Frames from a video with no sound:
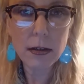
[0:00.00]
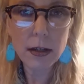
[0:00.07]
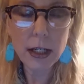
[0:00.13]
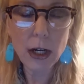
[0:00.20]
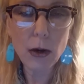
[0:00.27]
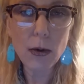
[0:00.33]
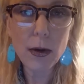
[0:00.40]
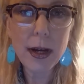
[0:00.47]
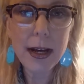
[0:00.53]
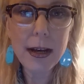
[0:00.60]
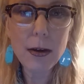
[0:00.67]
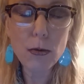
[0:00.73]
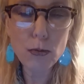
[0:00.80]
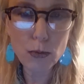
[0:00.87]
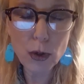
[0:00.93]
you know,
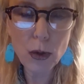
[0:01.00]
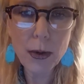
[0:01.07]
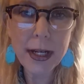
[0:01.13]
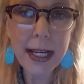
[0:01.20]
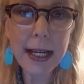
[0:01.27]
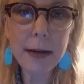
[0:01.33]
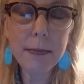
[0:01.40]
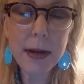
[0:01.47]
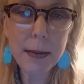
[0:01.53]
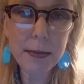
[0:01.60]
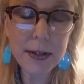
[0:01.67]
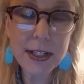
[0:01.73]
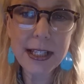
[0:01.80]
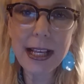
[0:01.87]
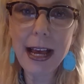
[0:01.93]
ruining
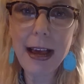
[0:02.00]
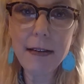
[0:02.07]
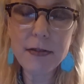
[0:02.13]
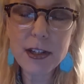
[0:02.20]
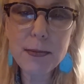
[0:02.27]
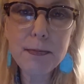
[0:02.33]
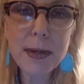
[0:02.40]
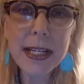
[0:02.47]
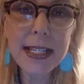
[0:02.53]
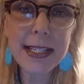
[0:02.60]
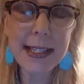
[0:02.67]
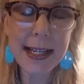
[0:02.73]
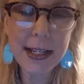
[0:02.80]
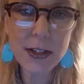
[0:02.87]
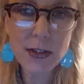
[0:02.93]
people's lives,
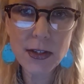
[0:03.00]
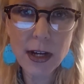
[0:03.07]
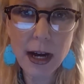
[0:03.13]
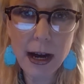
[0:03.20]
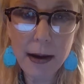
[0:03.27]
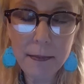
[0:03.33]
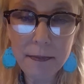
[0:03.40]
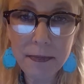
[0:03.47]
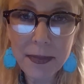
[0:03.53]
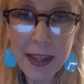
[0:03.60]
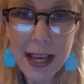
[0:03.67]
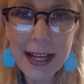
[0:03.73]
business, um,